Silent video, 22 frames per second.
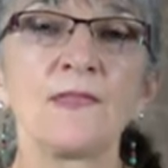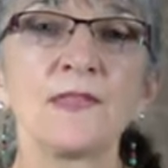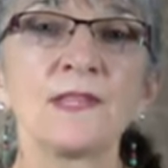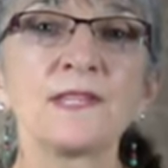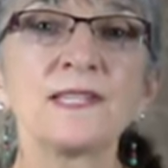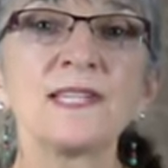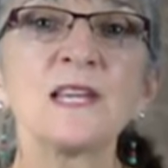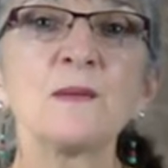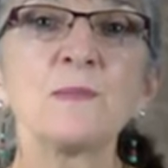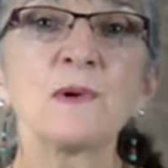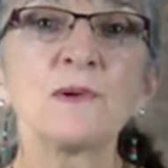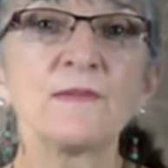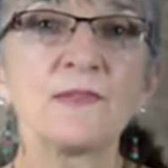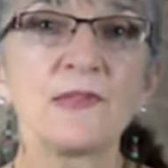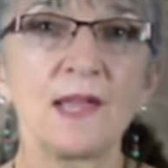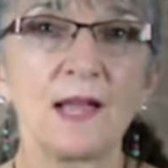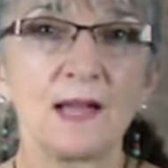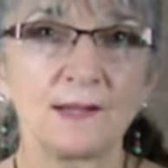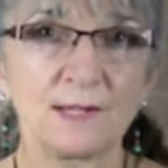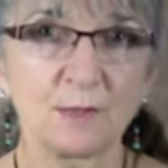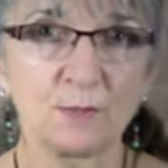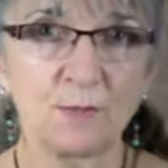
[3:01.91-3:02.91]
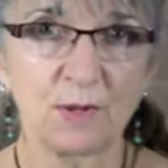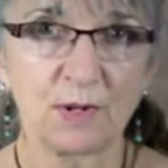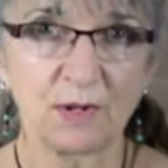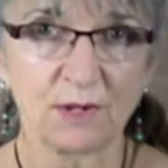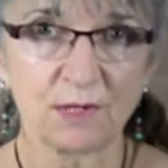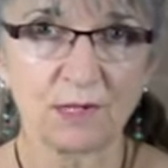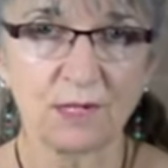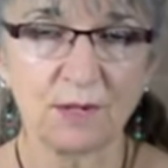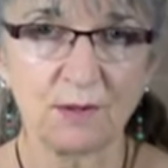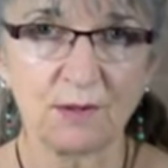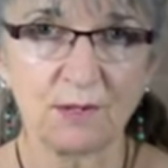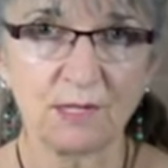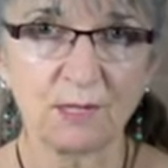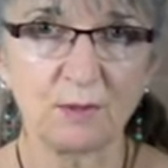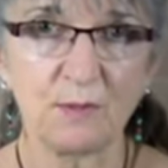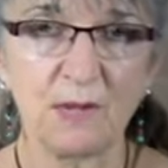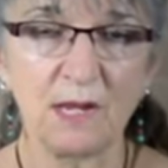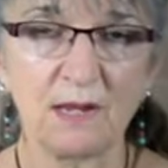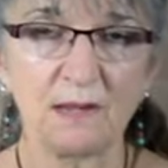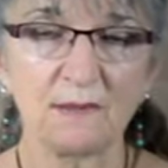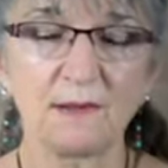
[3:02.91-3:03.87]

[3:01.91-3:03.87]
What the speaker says: tip of the iceberg, so to speak.